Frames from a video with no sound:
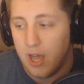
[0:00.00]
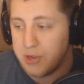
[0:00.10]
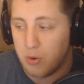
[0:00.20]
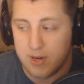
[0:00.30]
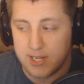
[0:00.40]

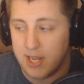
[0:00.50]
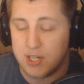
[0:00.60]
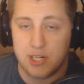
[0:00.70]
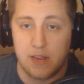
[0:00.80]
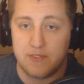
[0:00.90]
The
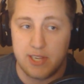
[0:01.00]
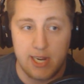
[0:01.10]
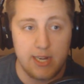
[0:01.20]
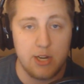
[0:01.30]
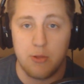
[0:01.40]
organizations have
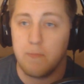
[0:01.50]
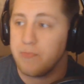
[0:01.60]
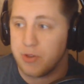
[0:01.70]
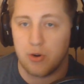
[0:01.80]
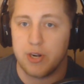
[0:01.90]
seen,
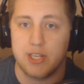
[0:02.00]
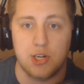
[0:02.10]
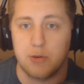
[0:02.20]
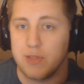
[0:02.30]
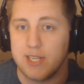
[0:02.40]
they're already
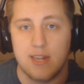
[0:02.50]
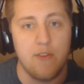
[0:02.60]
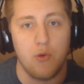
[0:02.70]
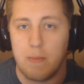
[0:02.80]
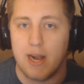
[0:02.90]
starting to release
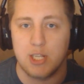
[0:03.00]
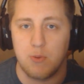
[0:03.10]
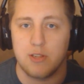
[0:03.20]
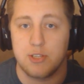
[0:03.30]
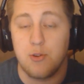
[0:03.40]
stuff. We might as
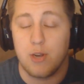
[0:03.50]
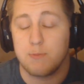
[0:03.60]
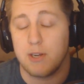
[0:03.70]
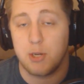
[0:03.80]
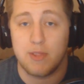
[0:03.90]
well too, and
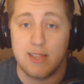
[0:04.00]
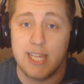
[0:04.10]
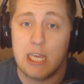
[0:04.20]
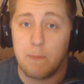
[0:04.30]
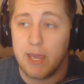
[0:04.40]
especially with the
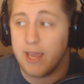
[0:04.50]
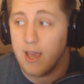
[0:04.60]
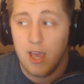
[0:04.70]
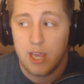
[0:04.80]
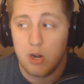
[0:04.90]
league being,
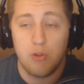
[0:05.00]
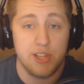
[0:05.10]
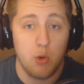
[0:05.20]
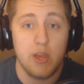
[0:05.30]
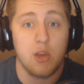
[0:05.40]

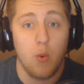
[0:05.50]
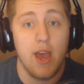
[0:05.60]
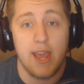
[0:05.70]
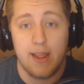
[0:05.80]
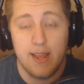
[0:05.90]
only a week
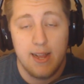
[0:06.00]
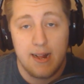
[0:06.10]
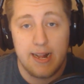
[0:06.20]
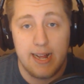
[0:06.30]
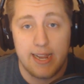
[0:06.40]
away.
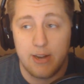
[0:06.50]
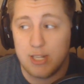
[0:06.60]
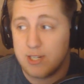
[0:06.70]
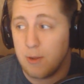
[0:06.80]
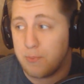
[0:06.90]

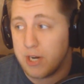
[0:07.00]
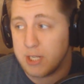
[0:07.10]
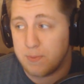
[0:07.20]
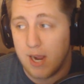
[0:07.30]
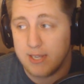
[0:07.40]
It's still pretty
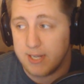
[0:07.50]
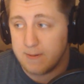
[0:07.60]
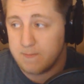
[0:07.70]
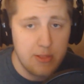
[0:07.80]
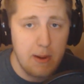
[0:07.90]

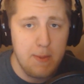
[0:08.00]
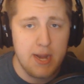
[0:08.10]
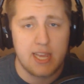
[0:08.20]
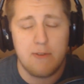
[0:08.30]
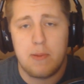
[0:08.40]
surprising. And there might have
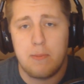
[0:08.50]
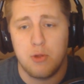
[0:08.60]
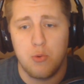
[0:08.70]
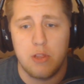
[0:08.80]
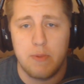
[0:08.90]
been a couple
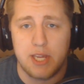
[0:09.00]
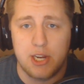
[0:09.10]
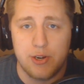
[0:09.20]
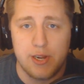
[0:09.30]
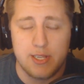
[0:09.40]
people who were a little bit
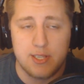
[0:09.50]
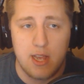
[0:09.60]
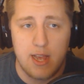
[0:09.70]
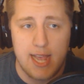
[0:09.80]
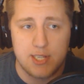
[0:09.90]
curious
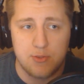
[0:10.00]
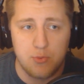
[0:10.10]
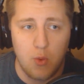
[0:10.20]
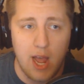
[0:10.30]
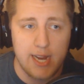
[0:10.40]
as
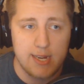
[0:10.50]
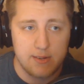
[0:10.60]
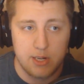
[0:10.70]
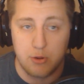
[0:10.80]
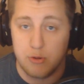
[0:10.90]
to why,
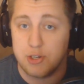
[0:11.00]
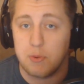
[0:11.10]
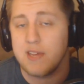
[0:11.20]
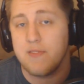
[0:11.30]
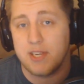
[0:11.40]
Goonjar
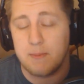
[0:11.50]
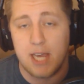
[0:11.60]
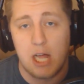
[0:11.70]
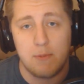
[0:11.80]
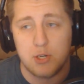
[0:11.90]
will leave the Team
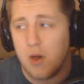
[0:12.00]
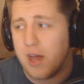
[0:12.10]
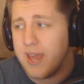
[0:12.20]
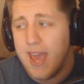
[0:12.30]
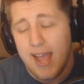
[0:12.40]
Caliber
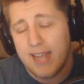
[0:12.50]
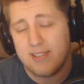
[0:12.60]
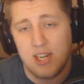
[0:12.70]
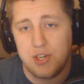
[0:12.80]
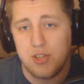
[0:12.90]
squad.
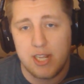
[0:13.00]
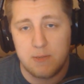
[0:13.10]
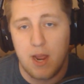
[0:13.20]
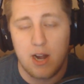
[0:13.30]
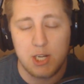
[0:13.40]
Essentially, and
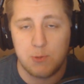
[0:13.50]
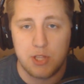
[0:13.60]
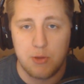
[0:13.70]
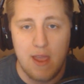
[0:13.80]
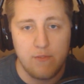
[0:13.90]
to be honest
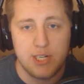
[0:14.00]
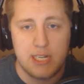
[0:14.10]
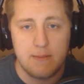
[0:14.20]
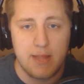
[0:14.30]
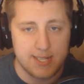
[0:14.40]
with you, every
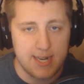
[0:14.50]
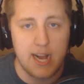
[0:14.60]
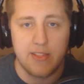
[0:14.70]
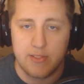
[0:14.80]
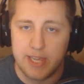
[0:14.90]
team that's
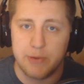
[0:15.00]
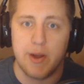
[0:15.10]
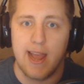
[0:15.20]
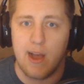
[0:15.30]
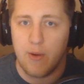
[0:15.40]
not in the league
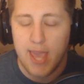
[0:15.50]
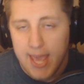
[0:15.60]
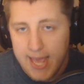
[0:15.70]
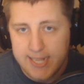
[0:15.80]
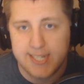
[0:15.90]
right now
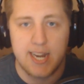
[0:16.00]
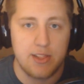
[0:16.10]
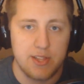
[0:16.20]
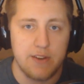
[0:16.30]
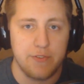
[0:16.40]
is
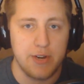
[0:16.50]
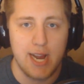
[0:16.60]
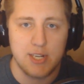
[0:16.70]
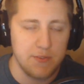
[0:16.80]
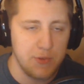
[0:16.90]
technically a free
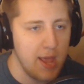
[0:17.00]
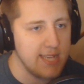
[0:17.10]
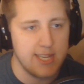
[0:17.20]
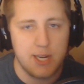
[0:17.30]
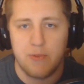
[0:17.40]
agent. If you
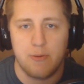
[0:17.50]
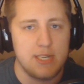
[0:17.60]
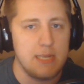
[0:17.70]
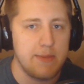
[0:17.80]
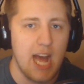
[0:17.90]
ask anyone from
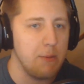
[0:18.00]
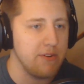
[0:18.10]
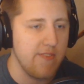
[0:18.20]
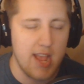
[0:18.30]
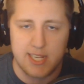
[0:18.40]
Team Caliber,
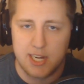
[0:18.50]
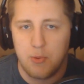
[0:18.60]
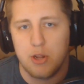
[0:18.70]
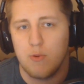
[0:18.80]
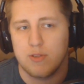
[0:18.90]
if you ask
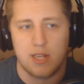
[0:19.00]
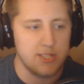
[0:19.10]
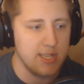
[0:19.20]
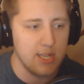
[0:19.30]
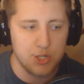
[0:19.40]
anyone who was on
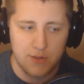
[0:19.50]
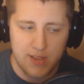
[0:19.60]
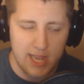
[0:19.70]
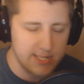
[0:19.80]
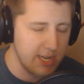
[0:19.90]
CLG,
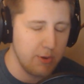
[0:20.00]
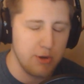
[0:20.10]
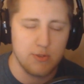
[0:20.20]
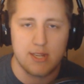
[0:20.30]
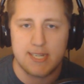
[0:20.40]
if you ask anyone
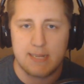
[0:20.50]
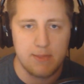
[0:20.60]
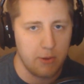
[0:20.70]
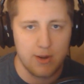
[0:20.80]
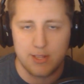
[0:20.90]
who was on Team
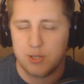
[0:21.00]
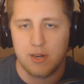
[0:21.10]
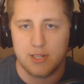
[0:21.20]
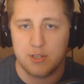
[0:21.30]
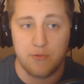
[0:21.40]
Liquid, and so
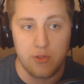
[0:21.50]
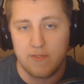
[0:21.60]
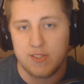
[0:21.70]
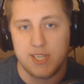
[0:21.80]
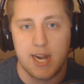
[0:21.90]
on and so forth,
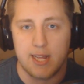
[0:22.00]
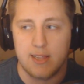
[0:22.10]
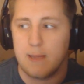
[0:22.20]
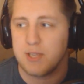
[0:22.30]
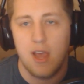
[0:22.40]
even C9
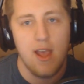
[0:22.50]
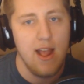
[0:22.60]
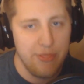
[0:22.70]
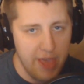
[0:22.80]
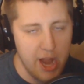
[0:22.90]
Eclipse,
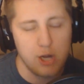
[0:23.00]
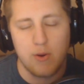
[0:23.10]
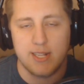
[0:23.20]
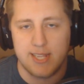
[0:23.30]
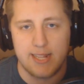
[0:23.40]
they are
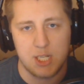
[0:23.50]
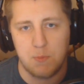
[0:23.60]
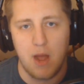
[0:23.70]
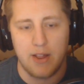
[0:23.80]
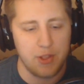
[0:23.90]
going to take the
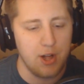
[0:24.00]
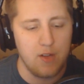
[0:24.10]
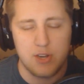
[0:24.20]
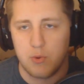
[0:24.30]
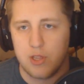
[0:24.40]
spot. The Call
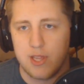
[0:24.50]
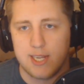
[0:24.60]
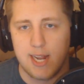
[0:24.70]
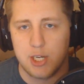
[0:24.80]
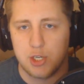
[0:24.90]
of Duty World
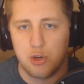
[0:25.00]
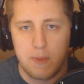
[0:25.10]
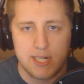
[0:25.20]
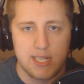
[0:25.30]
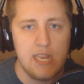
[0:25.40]
League Stage 2
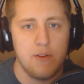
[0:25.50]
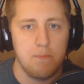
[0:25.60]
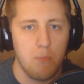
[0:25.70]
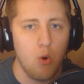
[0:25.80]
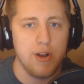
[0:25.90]
means
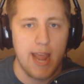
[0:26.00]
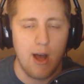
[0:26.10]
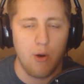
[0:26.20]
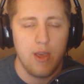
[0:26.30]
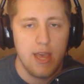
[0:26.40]
even more
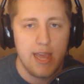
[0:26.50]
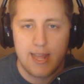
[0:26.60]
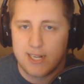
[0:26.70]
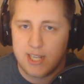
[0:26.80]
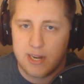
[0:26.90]
now.
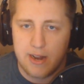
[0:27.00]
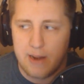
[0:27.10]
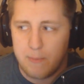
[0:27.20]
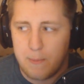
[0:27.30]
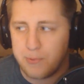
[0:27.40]
Like I said
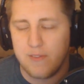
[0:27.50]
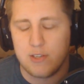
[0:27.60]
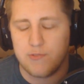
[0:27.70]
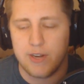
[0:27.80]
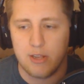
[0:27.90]
in
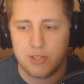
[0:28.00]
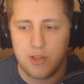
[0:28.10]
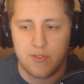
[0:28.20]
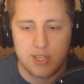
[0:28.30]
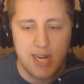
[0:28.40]
previous videos,
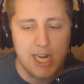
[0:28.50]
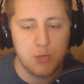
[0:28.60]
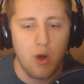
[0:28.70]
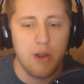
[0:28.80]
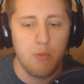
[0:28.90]
the Stage
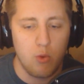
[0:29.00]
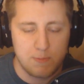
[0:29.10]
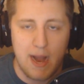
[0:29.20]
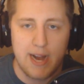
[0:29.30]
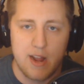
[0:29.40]
1
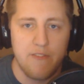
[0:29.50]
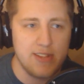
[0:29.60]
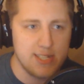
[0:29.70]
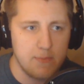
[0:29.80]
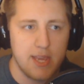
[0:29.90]
was bad enough
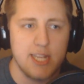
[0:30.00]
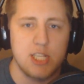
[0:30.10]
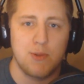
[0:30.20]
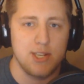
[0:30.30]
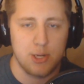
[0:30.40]
in some
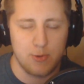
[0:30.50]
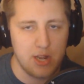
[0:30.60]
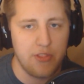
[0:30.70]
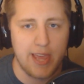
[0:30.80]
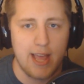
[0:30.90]
cases because there was
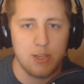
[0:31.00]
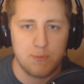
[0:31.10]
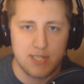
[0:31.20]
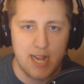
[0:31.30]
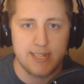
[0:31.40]
nothing else
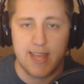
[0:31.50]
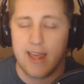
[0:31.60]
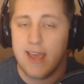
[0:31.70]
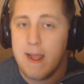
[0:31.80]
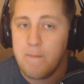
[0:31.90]
besides
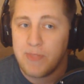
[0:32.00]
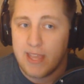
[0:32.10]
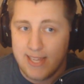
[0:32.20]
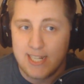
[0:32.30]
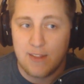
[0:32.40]
that.
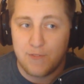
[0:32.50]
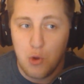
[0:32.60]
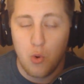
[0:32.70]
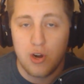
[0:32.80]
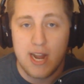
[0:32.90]
At least if
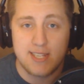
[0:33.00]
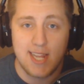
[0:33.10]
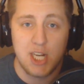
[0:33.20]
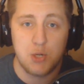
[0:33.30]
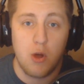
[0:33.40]
you weren't in
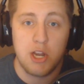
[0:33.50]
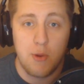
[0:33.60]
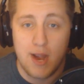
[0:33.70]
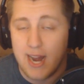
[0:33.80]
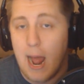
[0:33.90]
Stage 1,
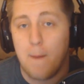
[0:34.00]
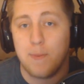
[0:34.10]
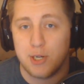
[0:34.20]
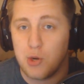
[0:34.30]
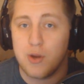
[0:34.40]
you had an
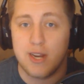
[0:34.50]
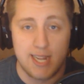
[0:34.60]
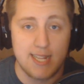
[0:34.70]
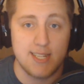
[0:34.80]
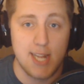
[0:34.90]
opportunity
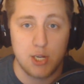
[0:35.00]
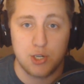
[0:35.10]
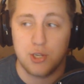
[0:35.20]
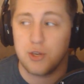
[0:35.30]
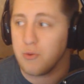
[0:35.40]
to get in
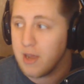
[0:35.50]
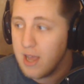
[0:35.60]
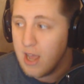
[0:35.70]
Stage 2.